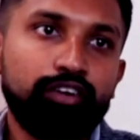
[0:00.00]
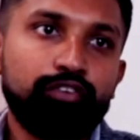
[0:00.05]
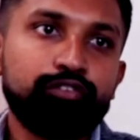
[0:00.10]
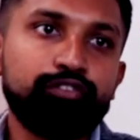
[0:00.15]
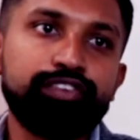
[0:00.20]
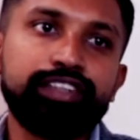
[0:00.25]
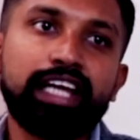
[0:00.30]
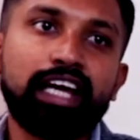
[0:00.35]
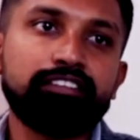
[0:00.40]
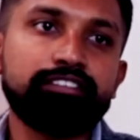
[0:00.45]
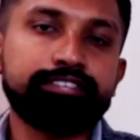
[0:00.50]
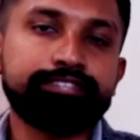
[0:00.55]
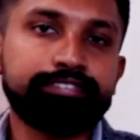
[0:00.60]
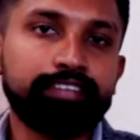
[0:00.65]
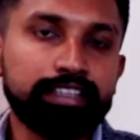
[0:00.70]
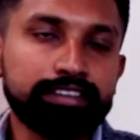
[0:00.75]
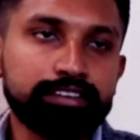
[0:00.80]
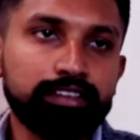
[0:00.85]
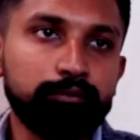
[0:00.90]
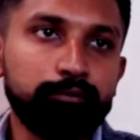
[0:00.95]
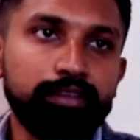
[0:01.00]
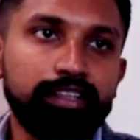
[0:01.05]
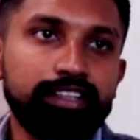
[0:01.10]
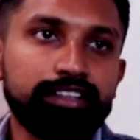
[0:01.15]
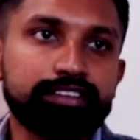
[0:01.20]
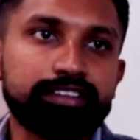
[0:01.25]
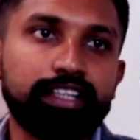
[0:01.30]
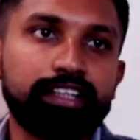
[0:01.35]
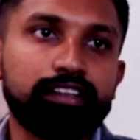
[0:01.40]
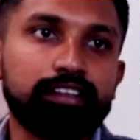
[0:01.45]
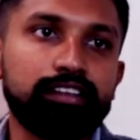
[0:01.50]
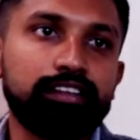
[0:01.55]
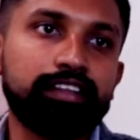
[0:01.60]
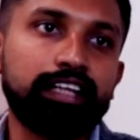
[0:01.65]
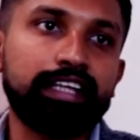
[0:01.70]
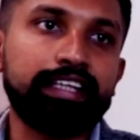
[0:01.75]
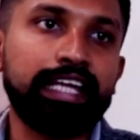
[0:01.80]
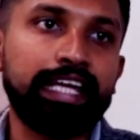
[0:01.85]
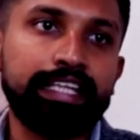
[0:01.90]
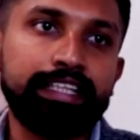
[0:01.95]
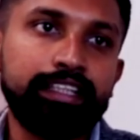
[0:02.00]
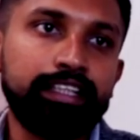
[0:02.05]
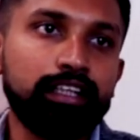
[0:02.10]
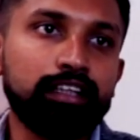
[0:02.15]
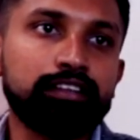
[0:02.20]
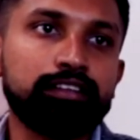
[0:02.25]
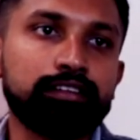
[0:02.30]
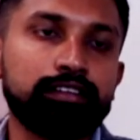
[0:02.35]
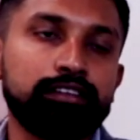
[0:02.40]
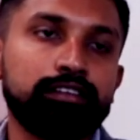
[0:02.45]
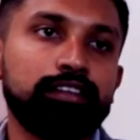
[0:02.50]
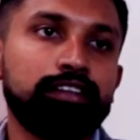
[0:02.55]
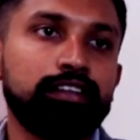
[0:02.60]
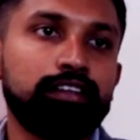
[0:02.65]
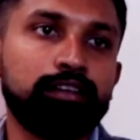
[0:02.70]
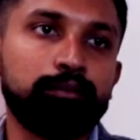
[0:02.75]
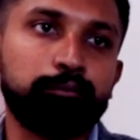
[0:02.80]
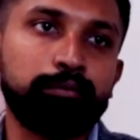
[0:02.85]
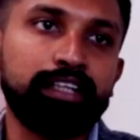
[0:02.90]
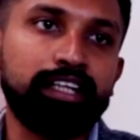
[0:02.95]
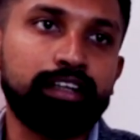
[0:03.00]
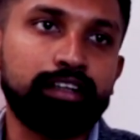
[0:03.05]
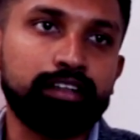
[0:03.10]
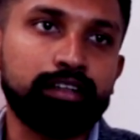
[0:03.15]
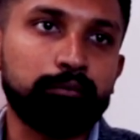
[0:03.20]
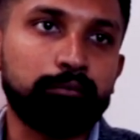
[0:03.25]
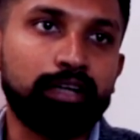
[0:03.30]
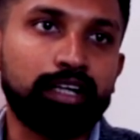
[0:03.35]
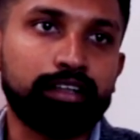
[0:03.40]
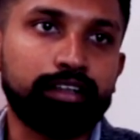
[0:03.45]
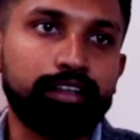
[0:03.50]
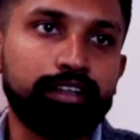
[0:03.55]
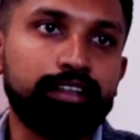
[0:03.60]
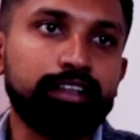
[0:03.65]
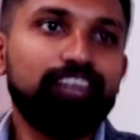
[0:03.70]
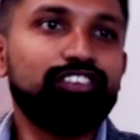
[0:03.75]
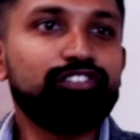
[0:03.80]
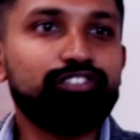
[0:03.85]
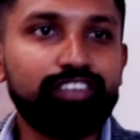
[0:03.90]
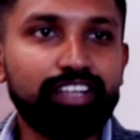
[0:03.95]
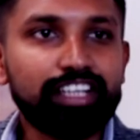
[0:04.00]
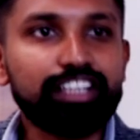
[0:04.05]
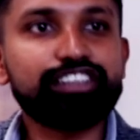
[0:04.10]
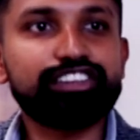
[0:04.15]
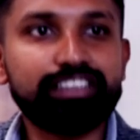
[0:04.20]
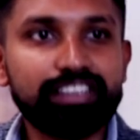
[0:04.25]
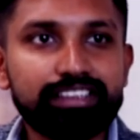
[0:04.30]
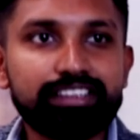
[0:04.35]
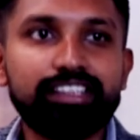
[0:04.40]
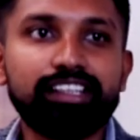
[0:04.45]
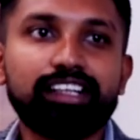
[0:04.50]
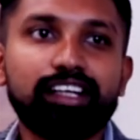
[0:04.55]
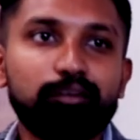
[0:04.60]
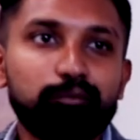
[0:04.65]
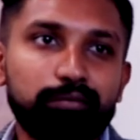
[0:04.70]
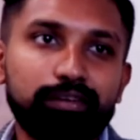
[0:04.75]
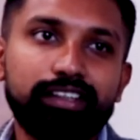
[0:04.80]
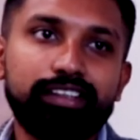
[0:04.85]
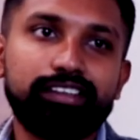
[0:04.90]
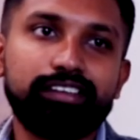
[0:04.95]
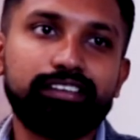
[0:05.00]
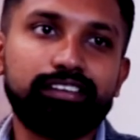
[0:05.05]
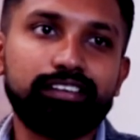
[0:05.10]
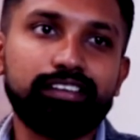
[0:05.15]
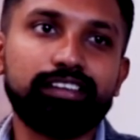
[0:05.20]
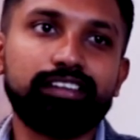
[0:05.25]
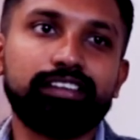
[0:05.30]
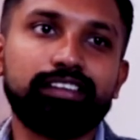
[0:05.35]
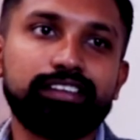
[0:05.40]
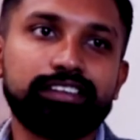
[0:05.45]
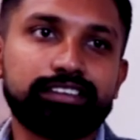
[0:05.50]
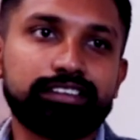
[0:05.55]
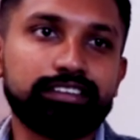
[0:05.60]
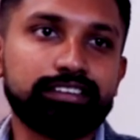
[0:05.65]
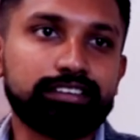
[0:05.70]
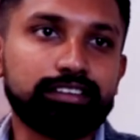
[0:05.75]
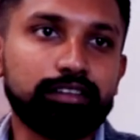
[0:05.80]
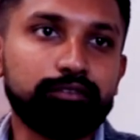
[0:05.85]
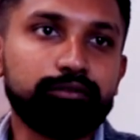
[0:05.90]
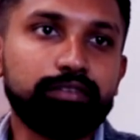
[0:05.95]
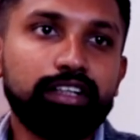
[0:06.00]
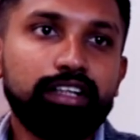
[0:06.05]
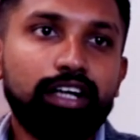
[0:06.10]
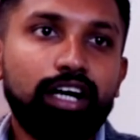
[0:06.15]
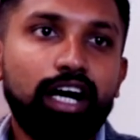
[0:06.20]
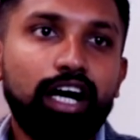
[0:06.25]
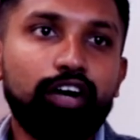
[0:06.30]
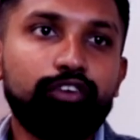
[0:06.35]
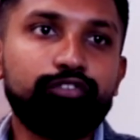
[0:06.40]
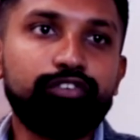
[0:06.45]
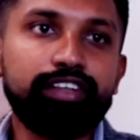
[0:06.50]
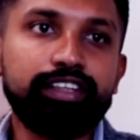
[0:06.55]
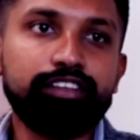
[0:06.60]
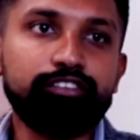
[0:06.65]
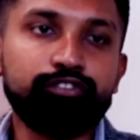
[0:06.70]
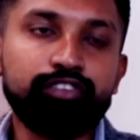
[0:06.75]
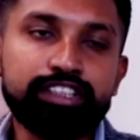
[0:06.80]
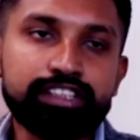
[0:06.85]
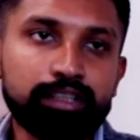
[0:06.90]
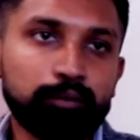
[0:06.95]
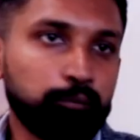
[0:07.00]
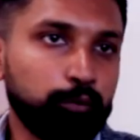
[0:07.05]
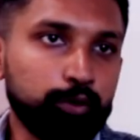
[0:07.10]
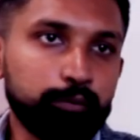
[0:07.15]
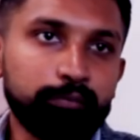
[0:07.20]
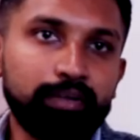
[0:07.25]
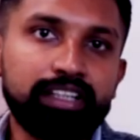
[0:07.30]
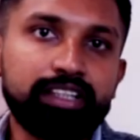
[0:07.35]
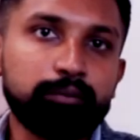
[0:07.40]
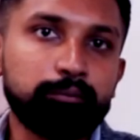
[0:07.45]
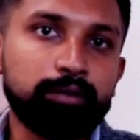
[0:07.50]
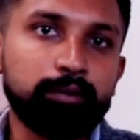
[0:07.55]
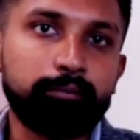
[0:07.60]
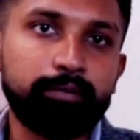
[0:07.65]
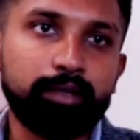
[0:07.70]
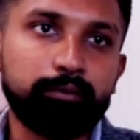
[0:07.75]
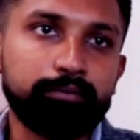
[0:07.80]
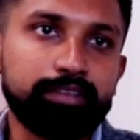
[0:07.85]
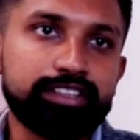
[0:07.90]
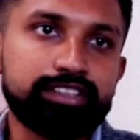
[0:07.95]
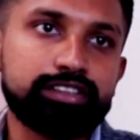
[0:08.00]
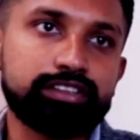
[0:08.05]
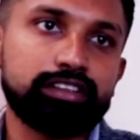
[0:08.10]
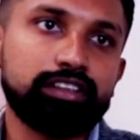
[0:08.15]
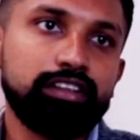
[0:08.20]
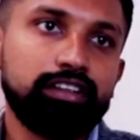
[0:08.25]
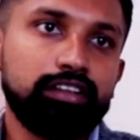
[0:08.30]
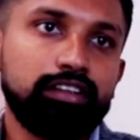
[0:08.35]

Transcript: We have a faster billing cycle than any other player in the market. We are a GST compliant system. We support multiple payments.